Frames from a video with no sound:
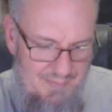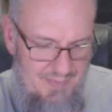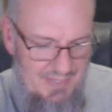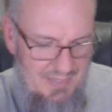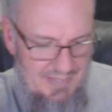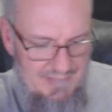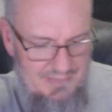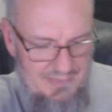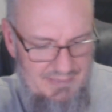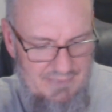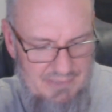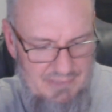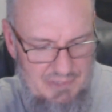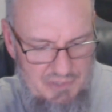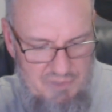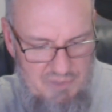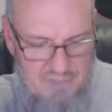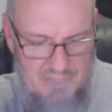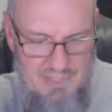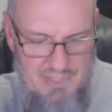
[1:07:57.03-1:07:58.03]
and
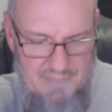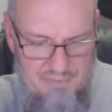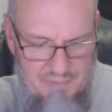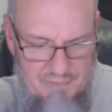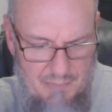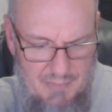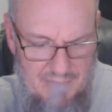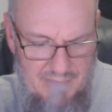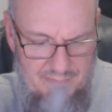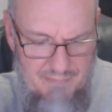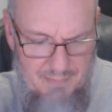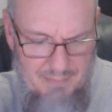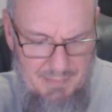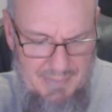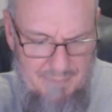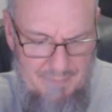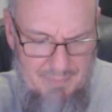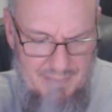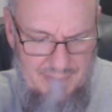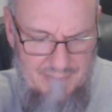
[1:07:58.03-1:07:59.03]
shit gets away from me,
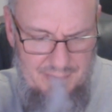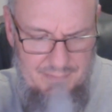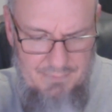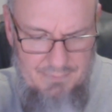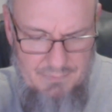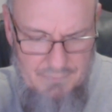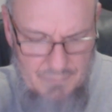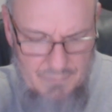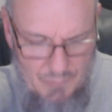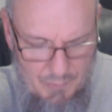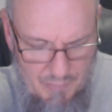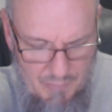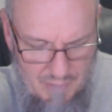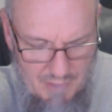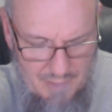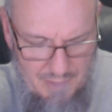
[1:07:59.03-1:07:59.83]
but we're all